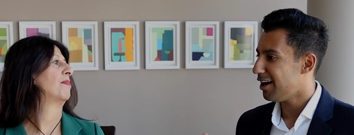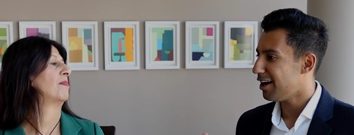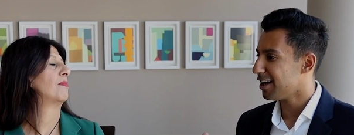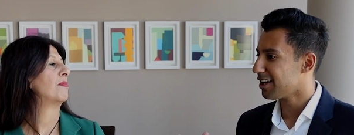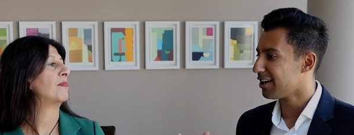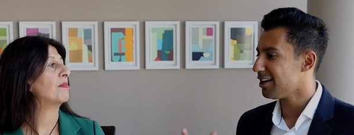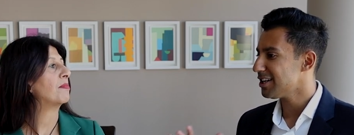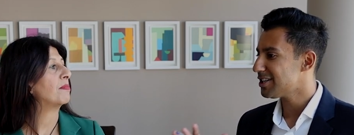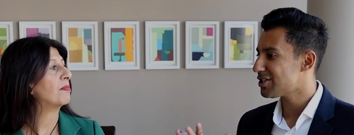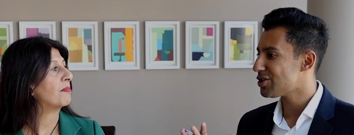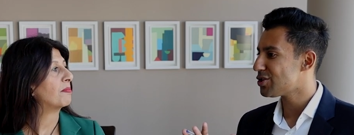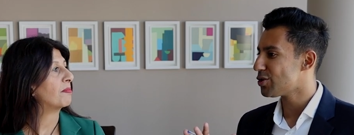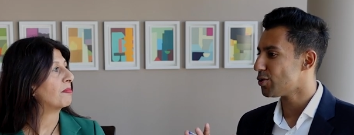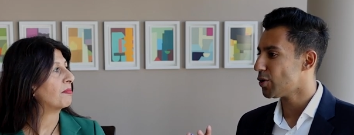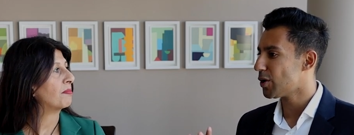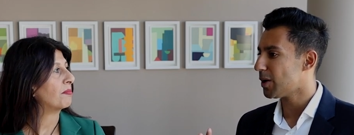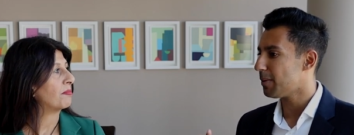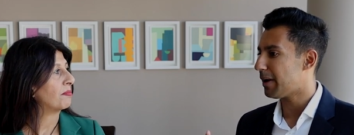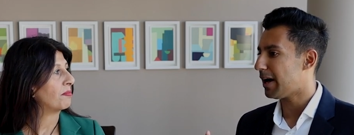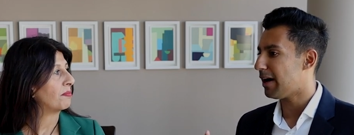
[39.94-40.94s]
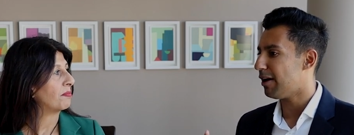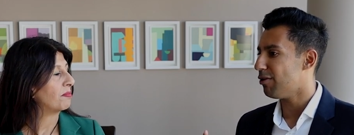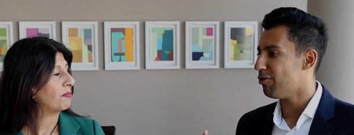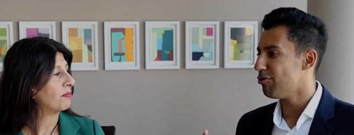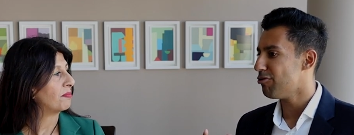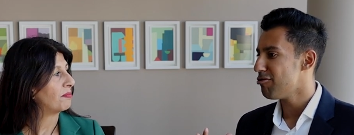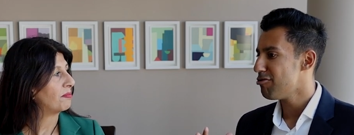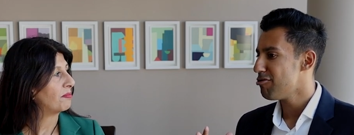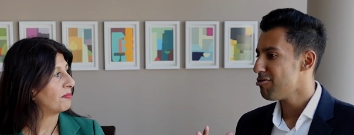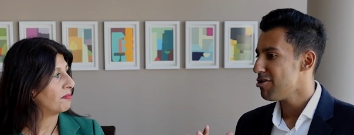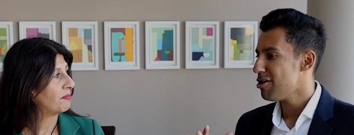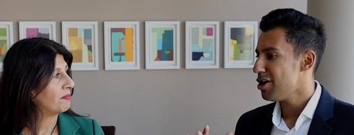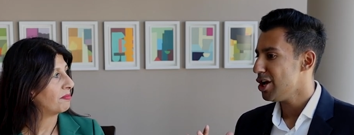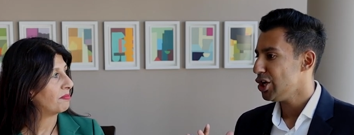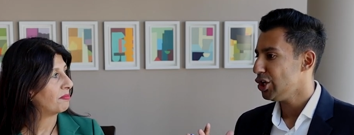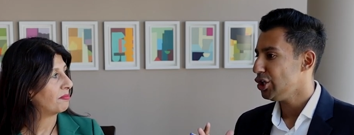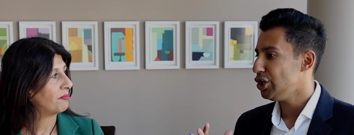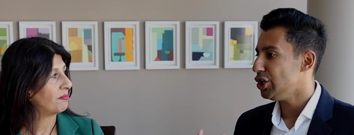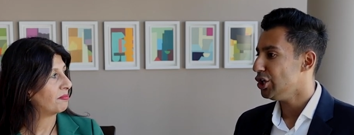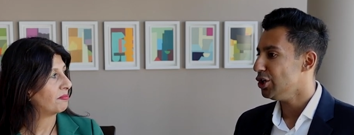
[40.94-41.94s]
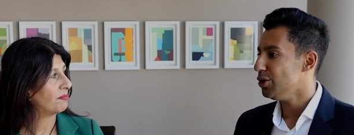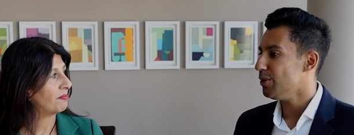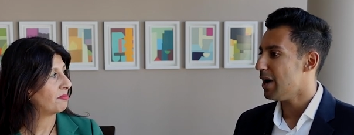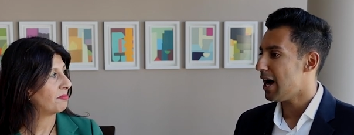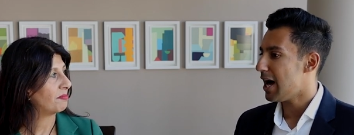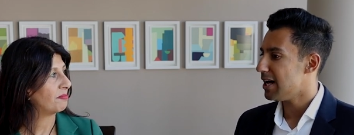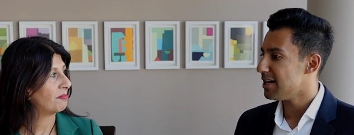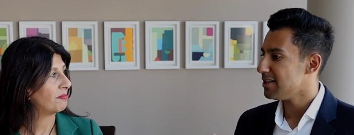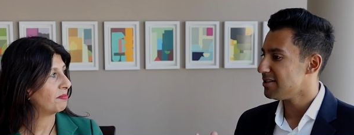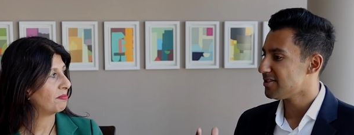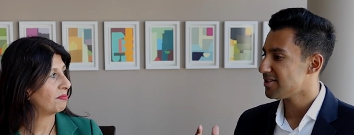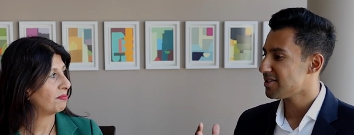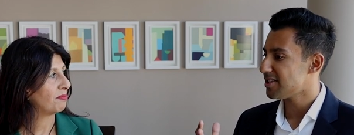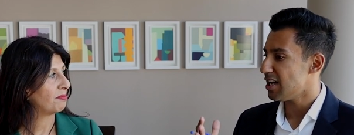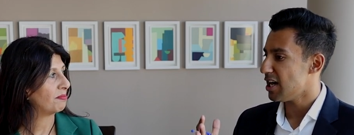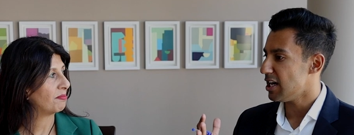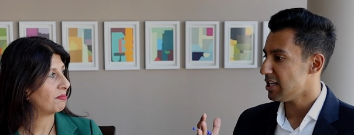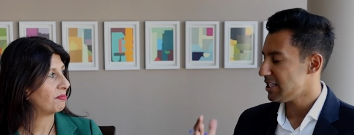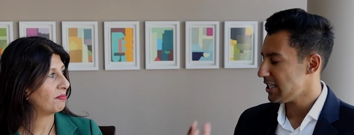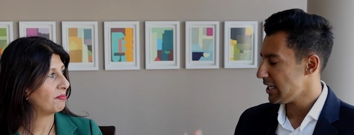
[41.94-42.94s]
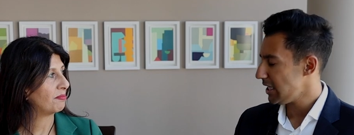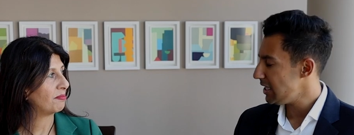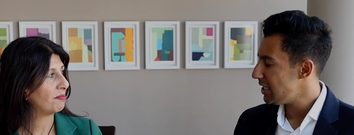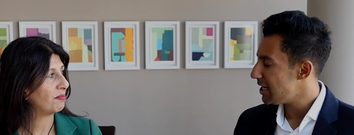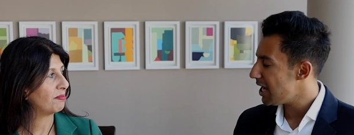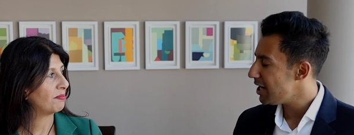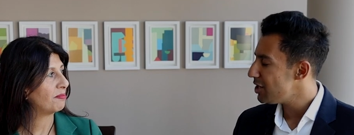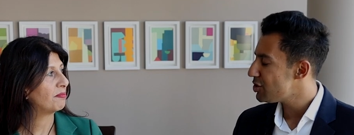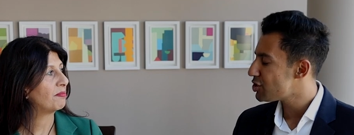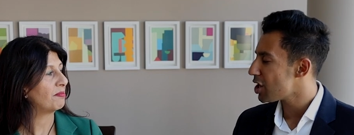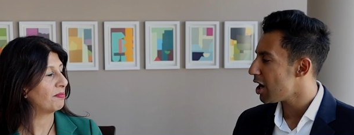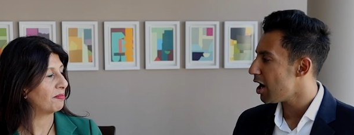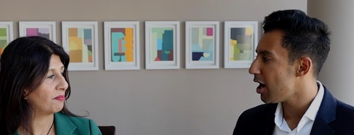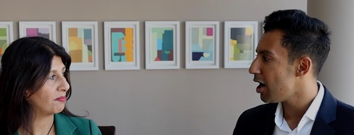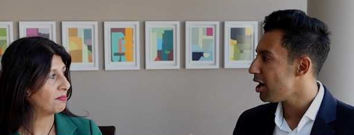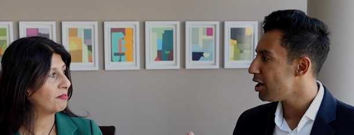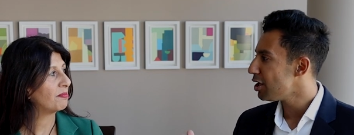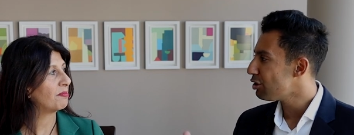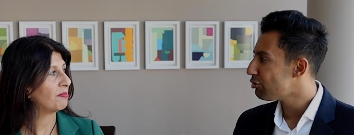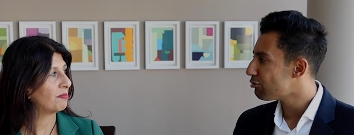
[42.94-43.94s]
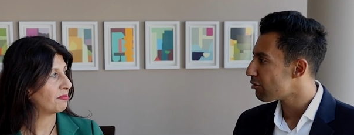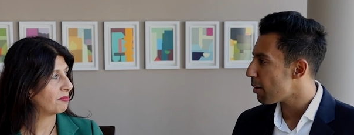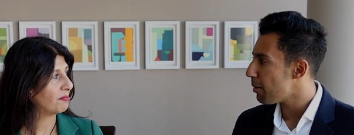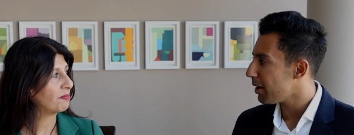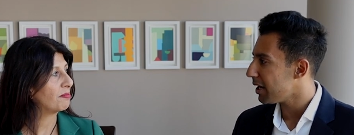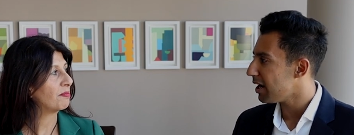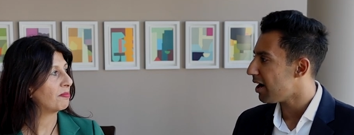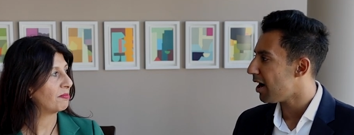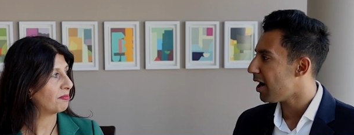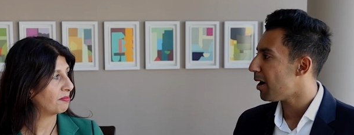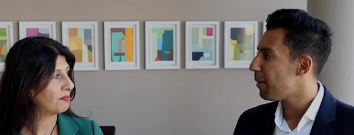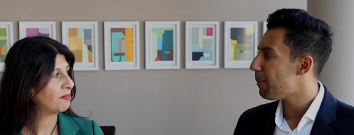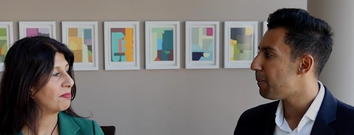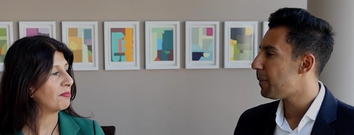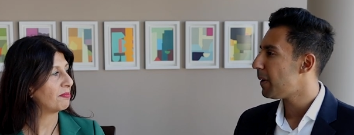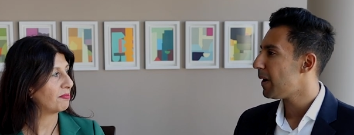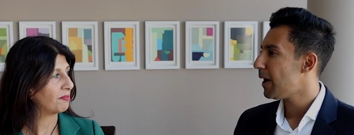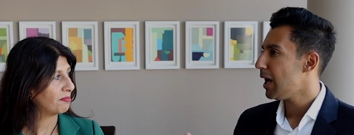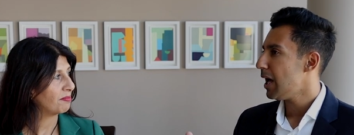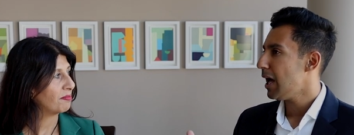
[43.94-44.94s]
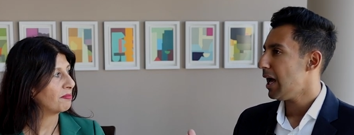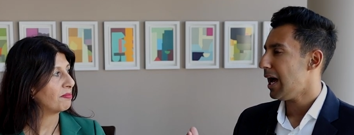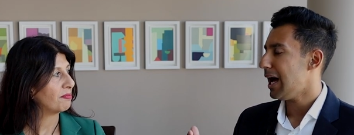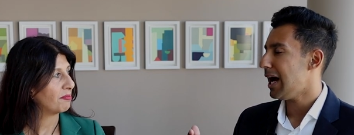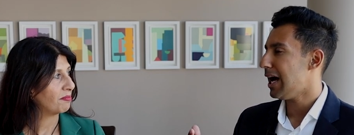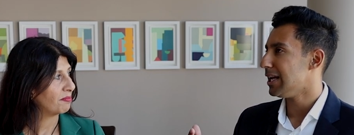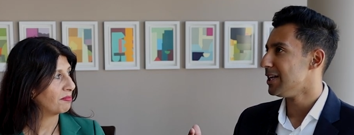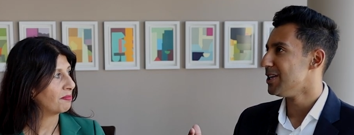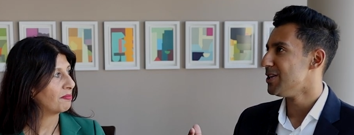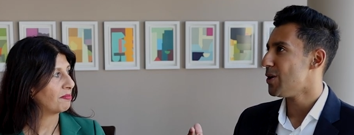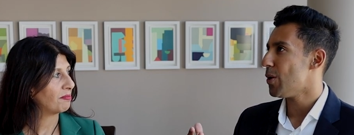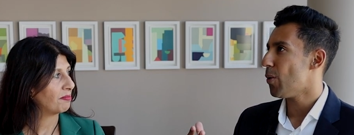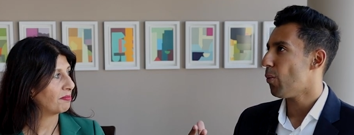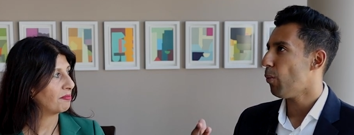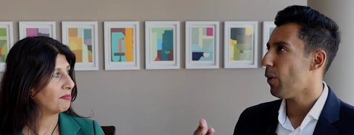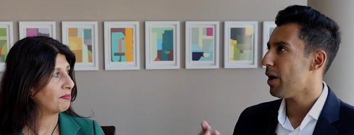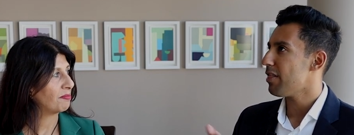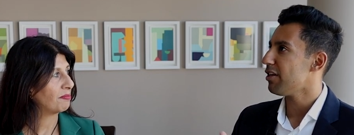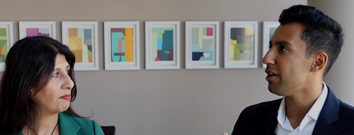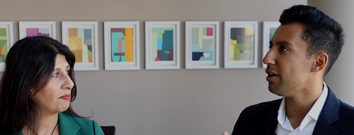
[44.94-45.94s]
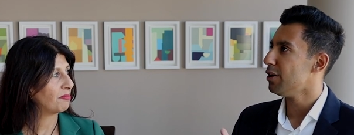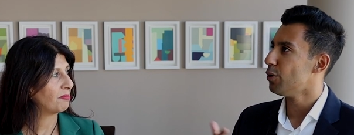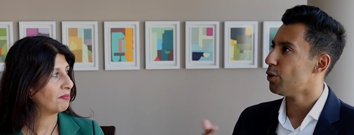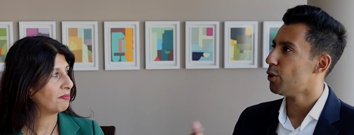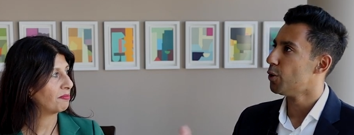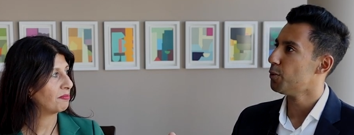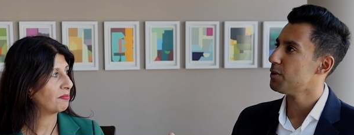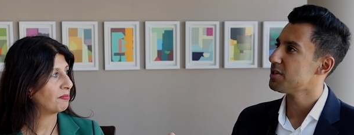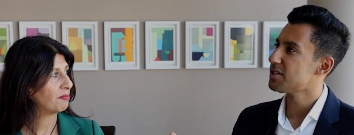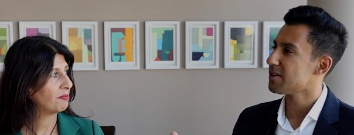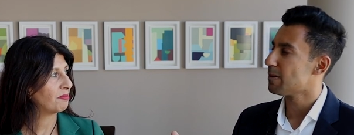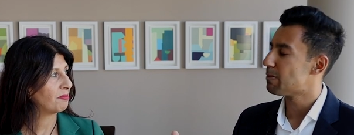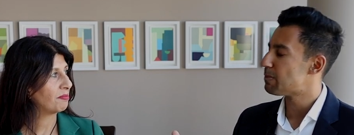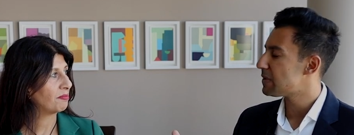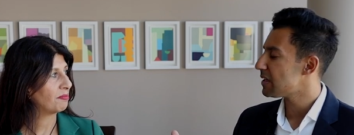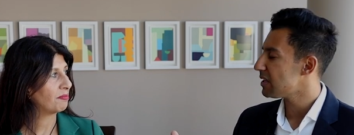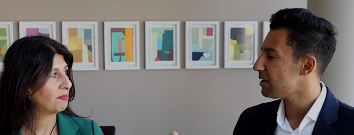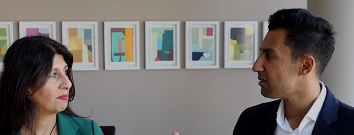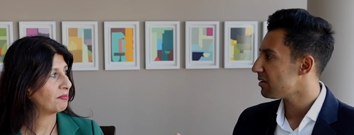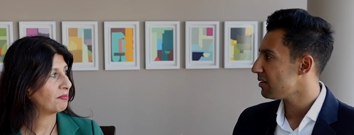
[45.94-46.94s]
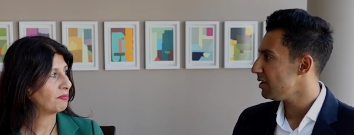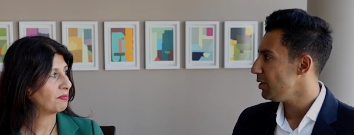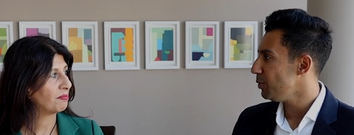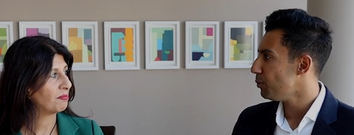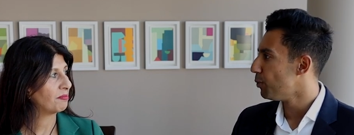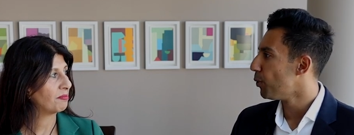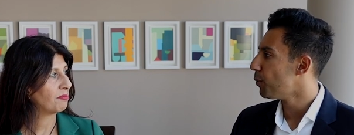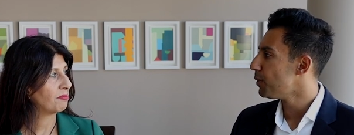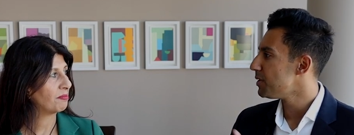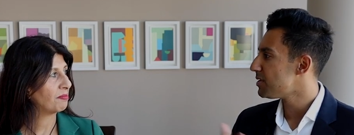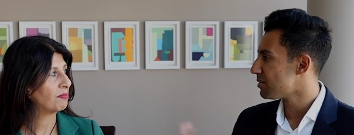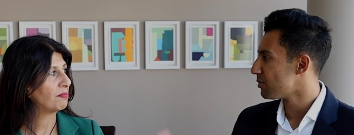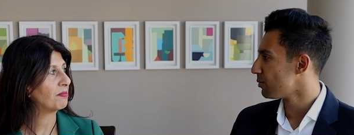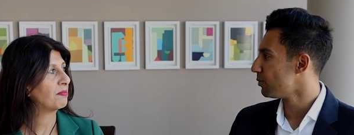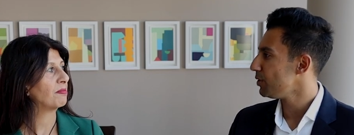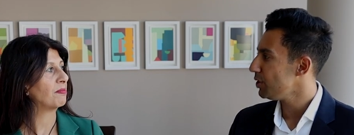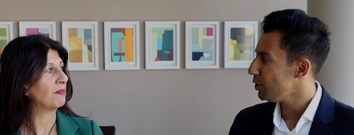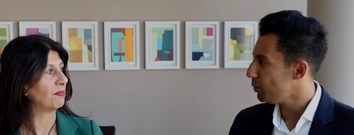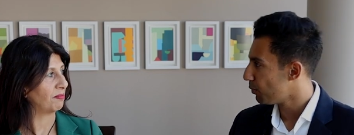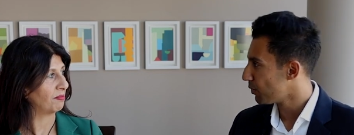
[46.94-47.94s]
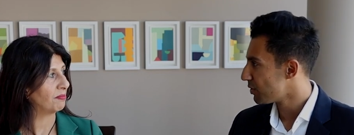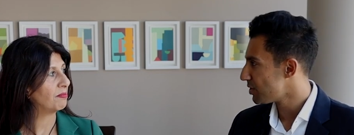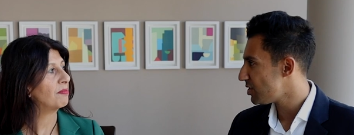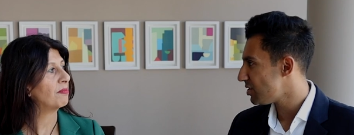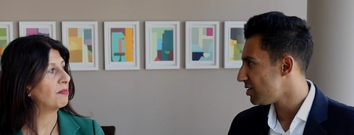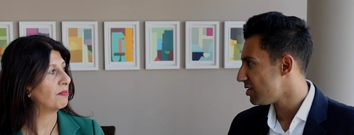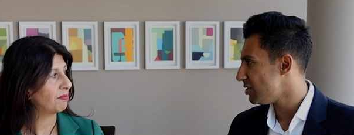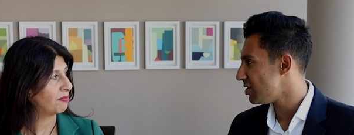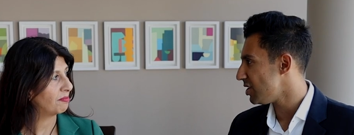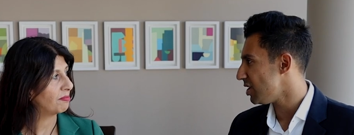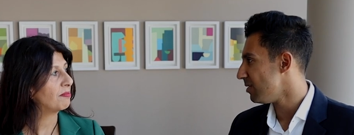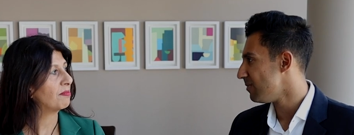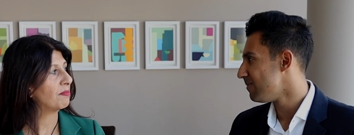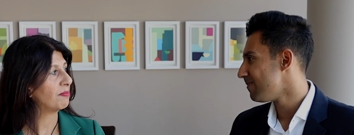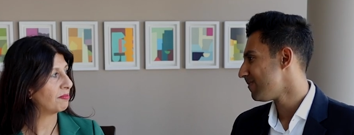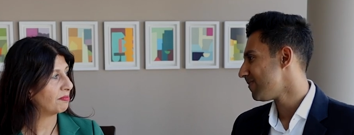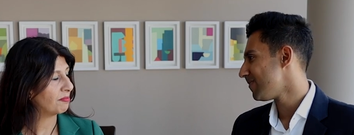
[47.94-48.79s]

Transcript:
Speaker 1: I'd like to talk about you as a teenager growing up and whether law was something that you always thought you wanted to do.